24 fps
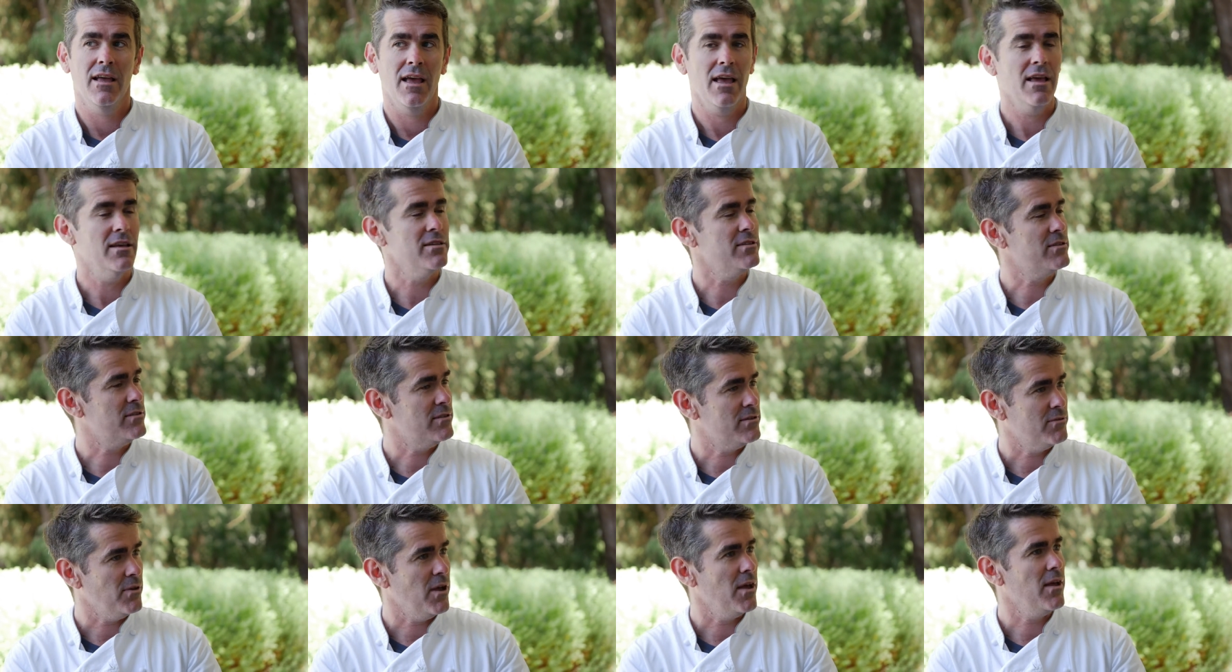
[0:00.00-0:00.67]

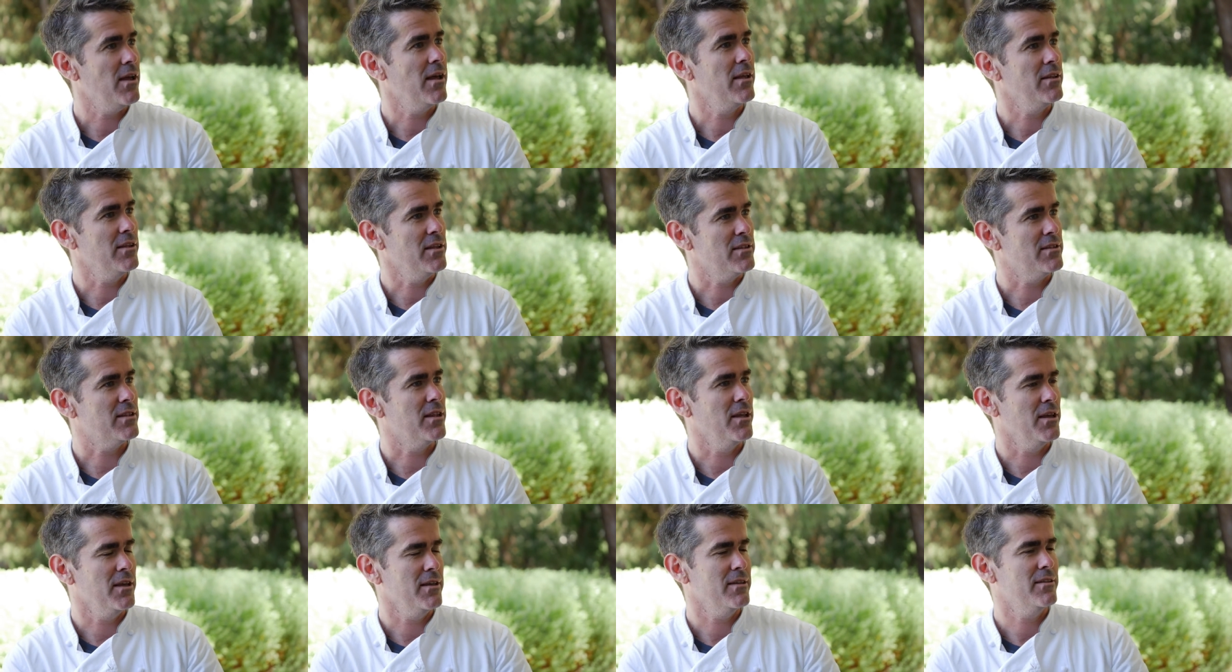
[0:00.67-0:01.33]

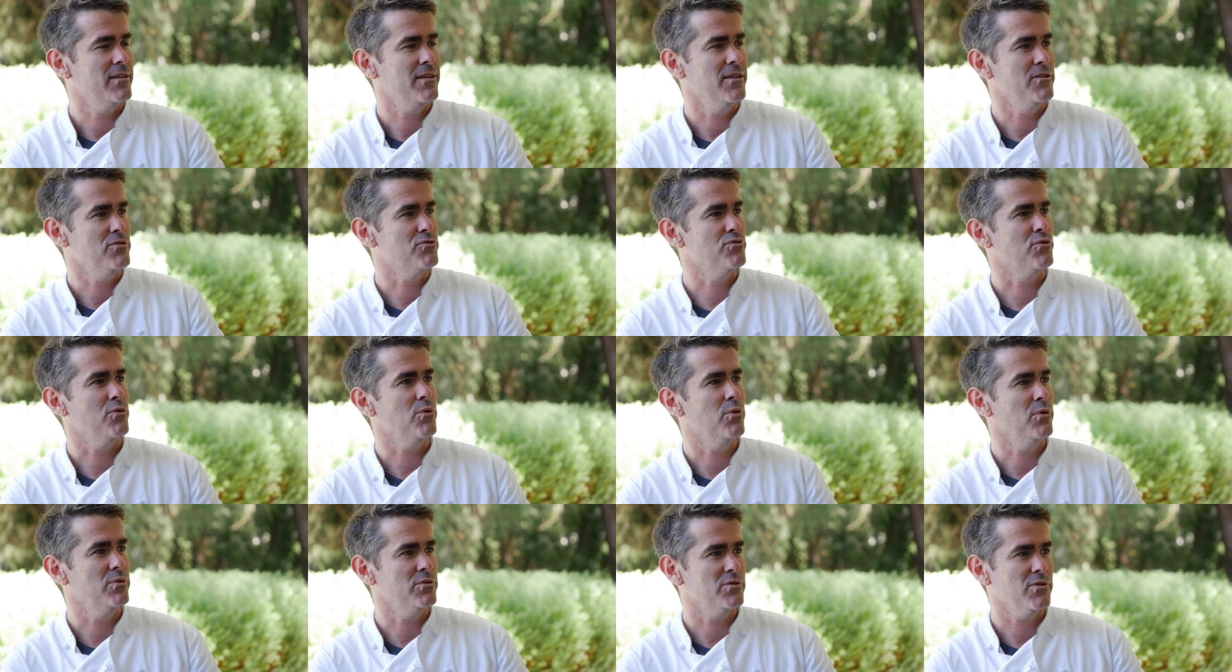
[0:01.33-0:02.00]
the
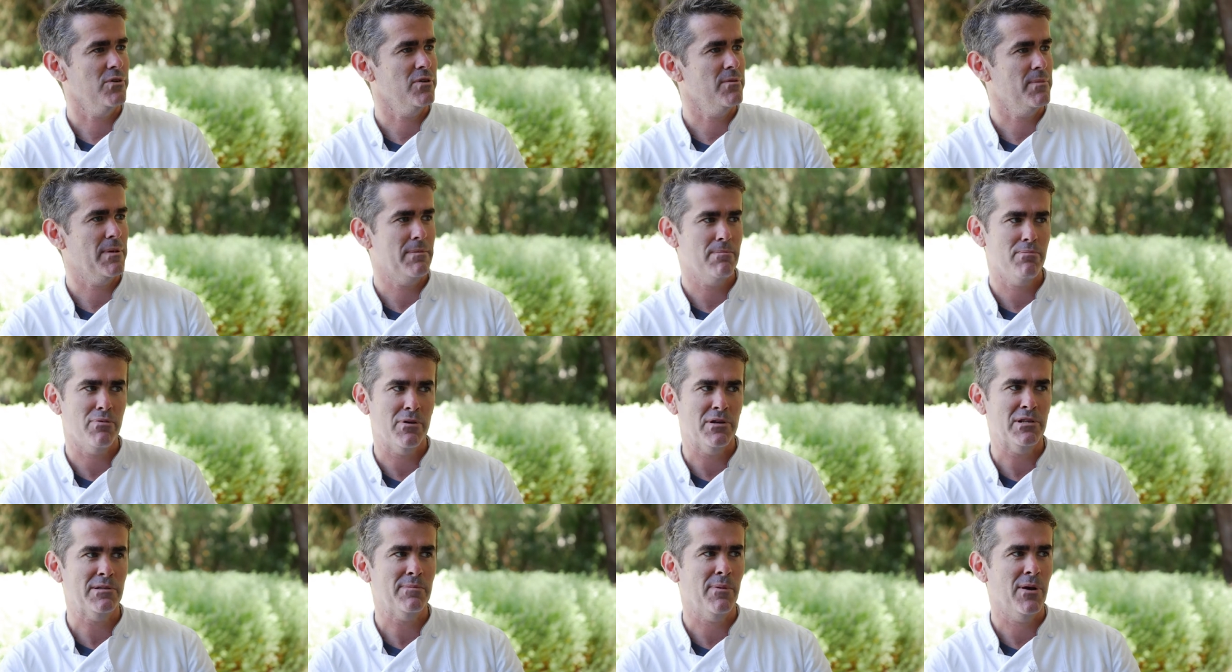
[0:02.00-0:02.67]
draw's got to be
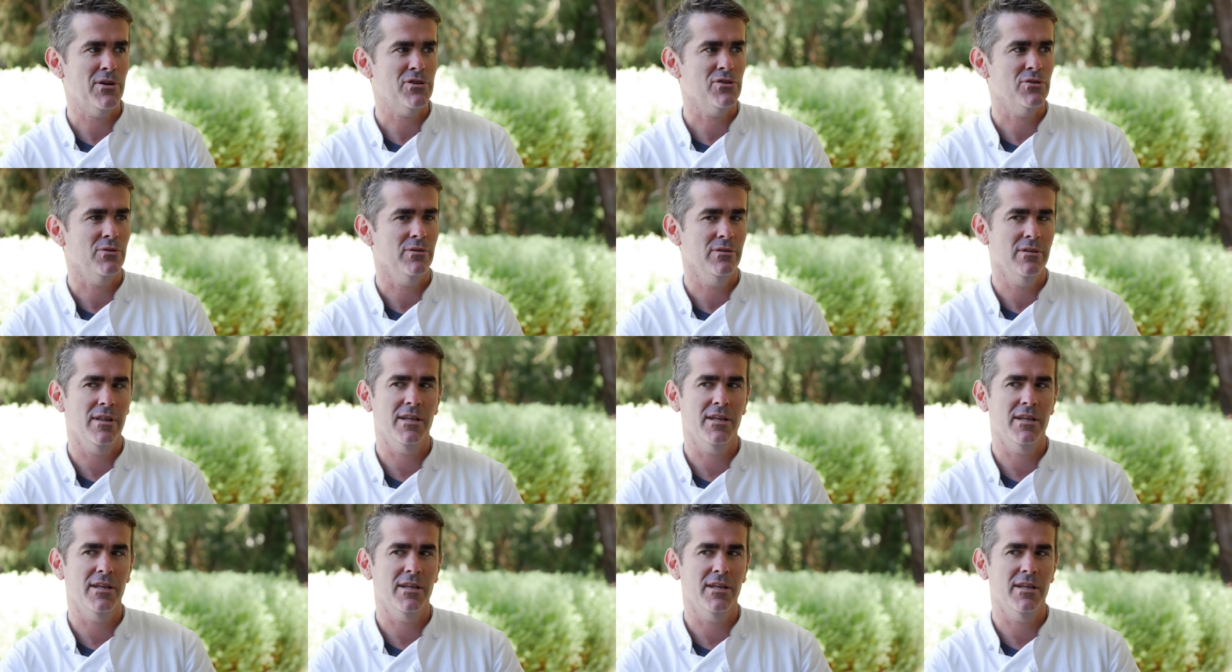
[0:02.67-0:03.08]
pretty special,